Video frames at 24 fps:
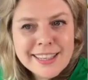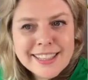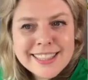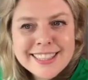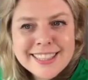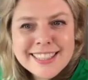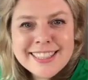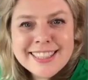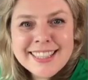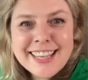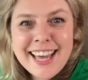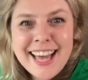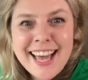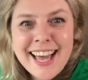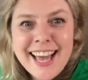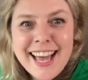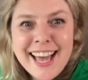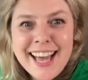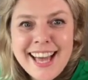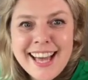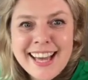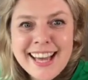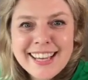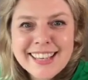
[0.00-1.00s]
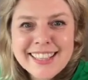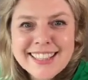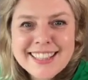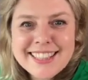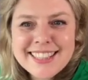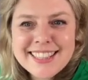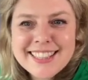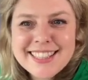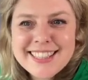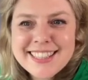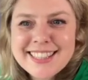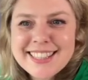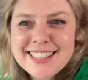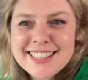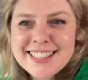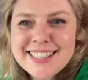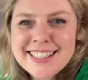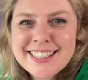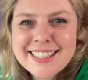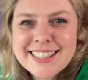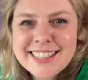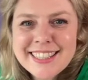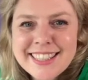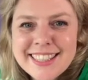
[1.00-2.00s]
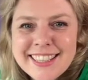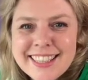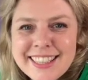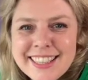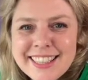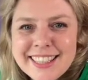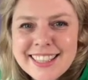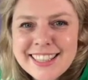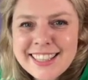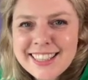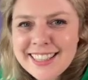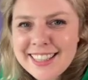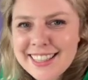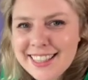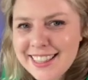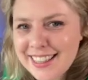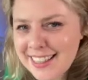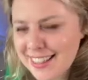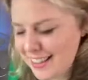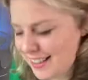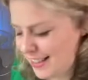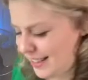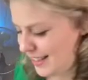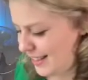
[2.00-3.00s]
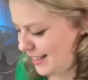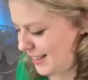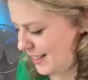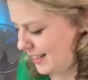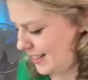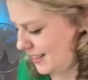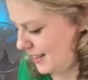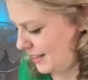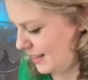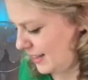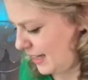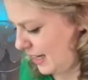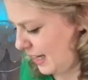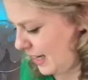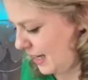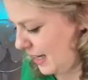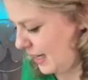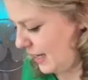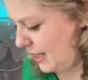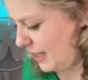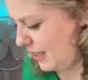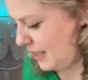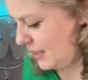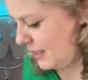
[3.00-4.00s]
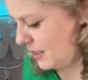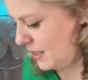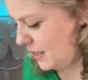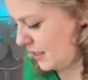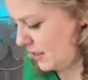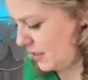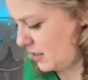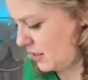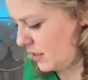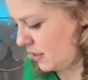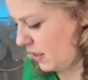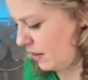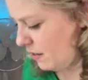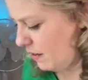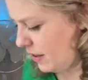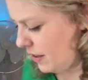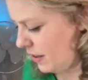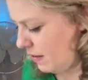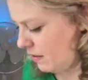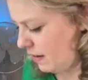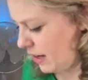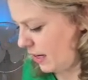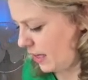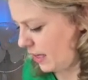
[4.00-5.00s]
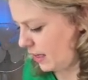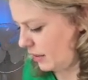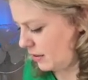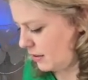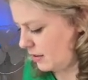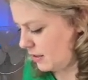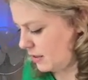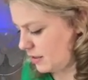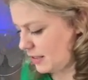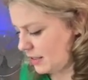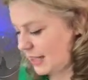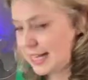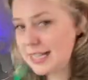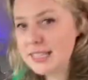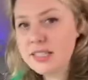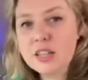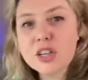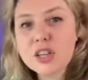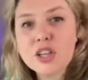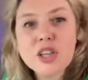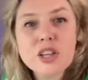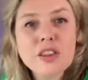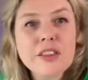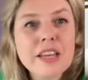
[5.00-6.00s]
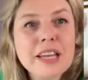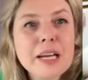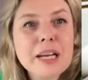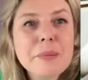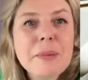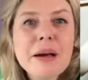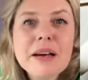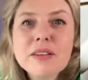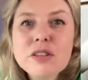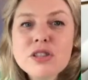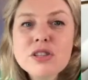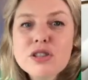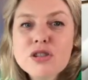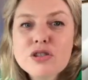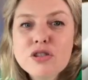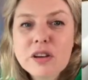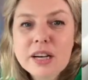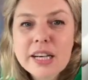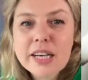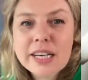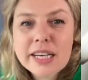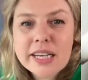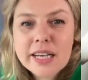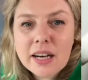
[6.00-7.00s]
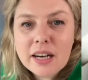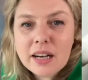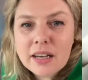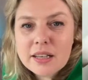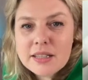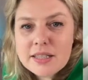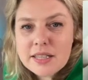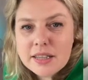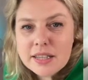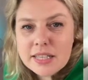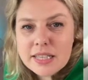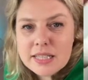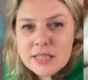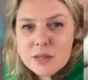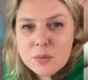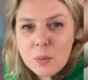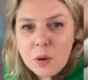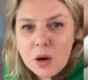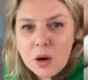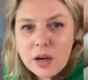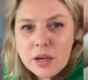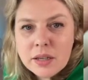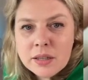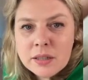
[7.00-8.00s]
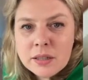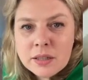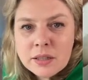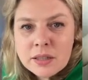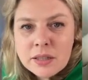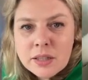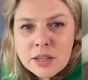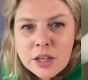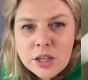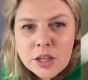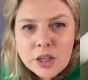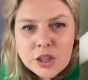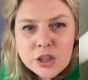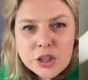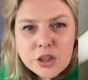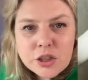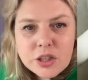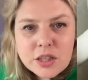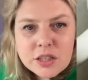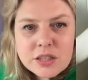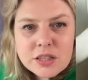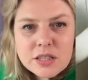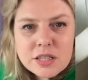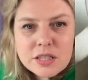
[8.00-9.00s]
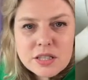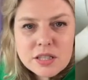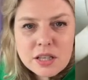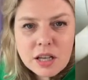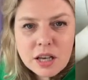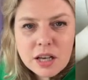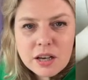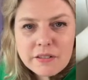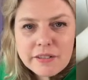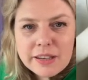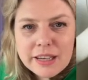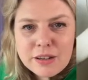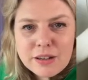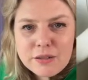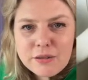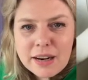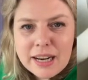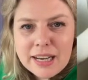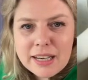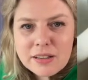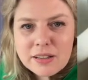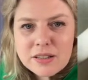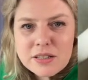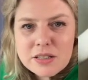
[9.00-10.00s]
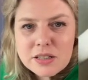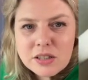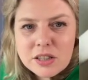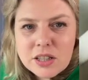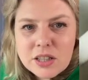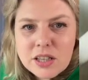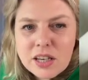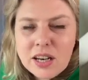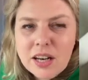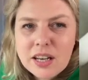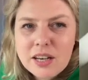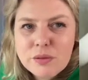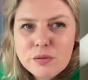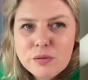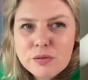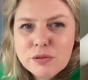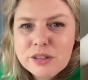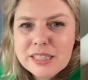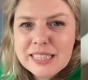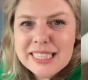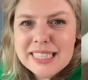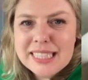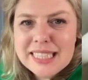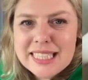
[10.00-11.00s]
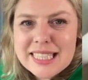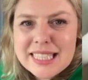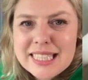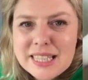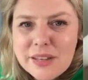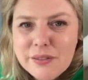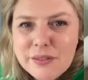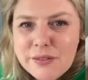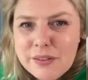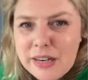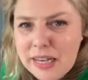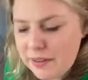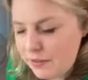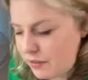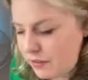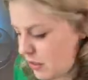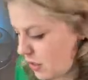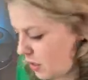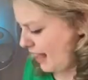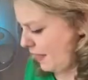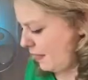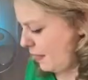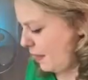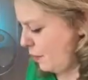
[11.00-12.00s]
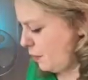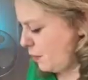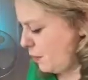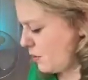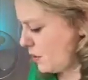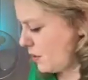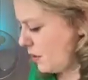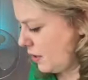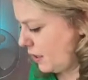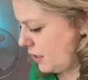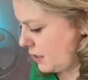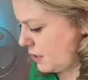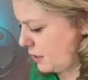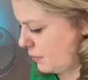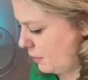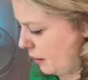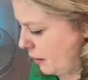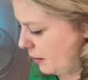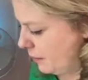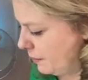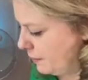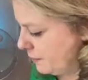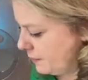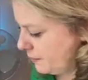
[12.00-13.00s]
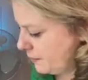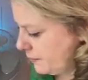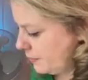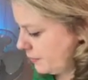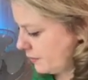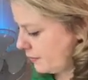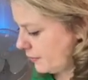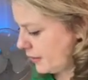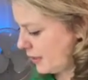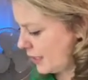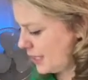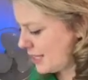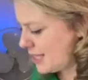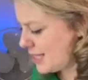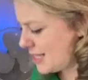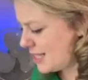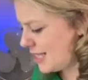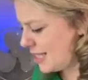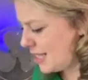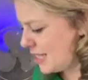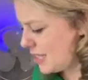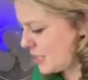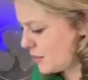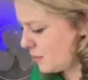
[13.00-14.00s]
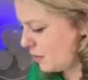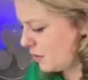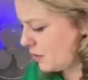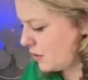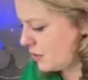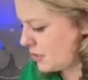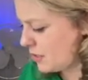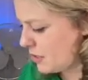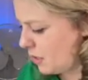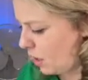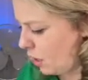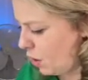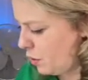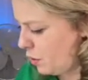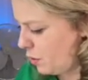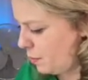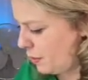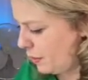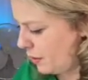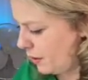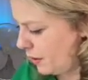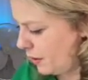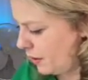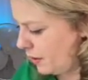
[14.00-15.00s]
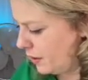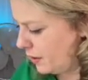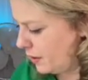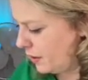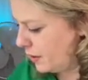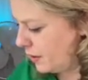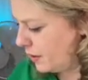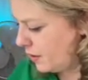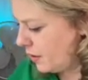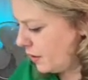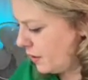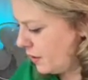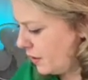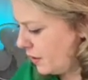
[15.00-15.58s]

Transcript: Yes. Okay, so you can stir it around. That's the good thing about the strainer. So this one, you can stir it around so you can kind of release the flavors. And then we'll do this one. This one, because it's open,